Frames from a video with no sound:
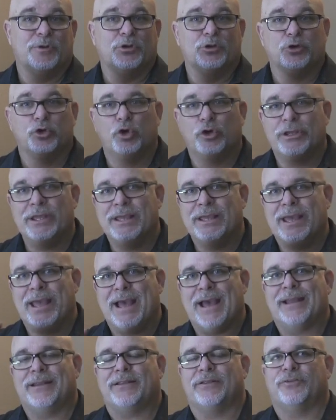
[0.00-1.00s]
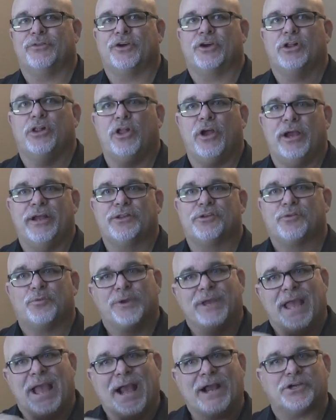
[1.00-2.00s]
looking at the client's
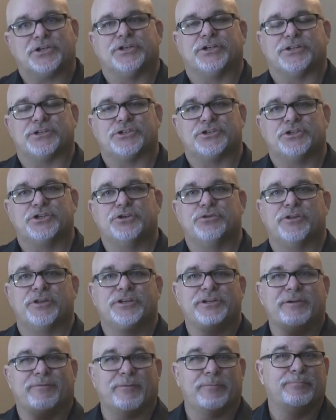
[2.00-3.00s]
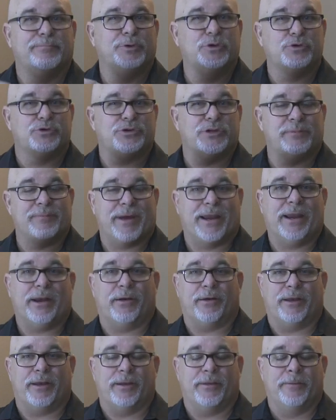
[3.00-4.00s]
reactions to the different booths in my
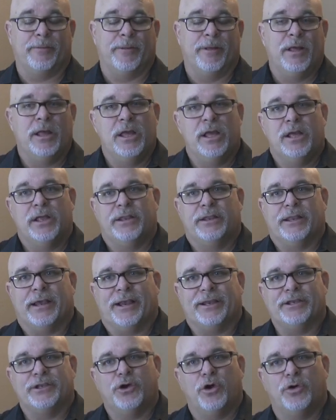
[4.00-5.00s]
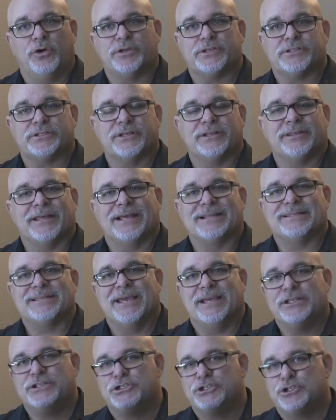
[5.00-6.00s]
area. Now, I noticed that
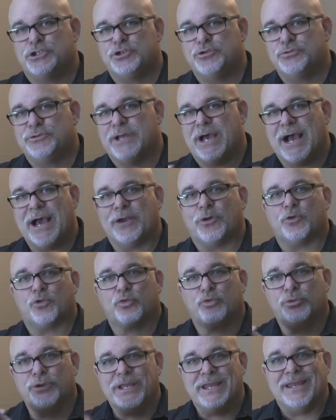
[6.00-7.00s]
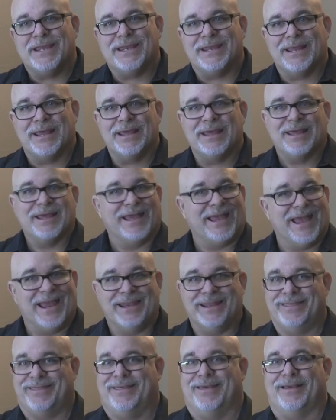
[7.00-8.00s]
they do not read
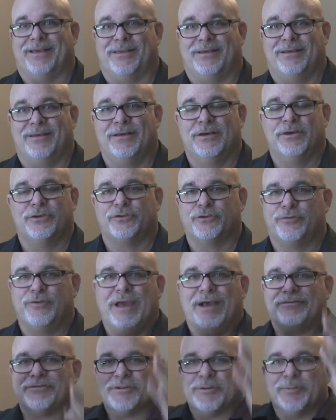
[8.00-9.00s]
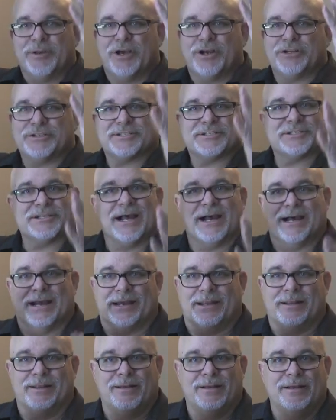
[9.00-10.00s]
anything. So if you have something on a
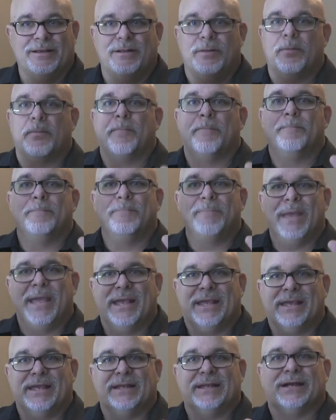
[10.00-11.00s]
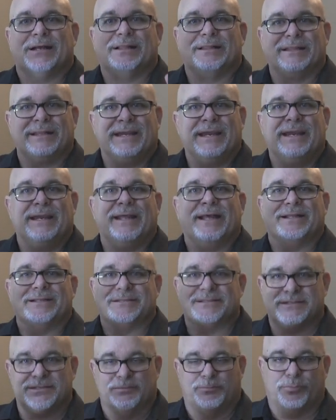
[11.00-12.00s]
sign, make it clean
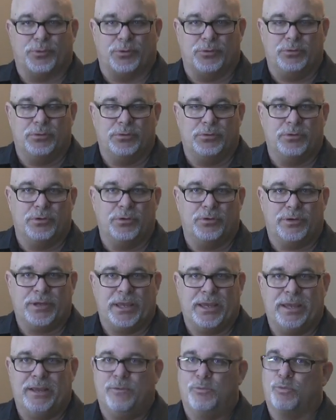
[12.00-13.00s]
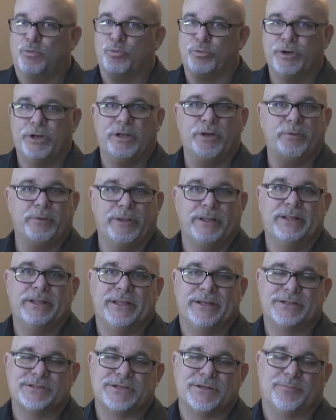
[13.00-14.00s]
and simple. Okay, really, really
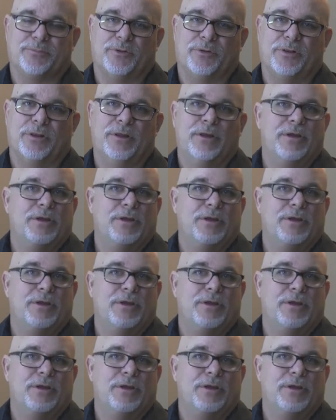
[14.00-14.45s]
clean and simple.